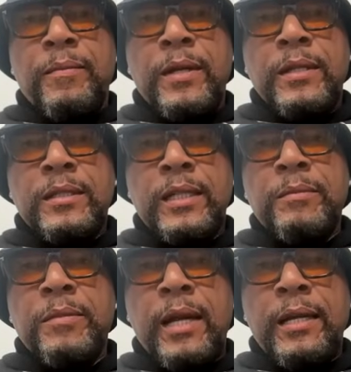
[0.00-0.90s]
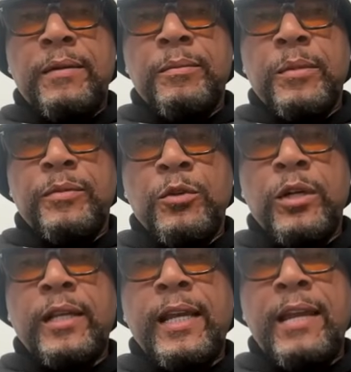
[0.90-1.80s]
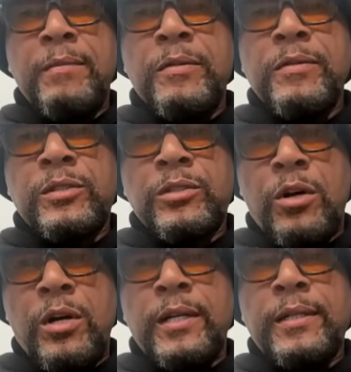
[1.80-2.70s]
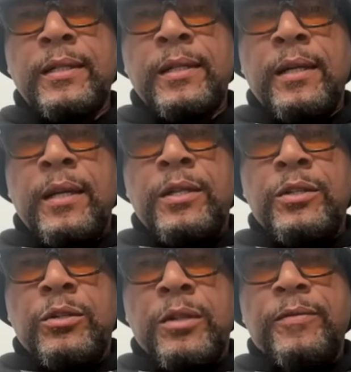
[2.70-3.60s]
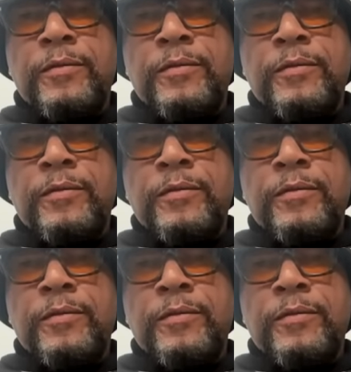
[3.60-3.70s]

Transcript: It seemed like before the game even started, you can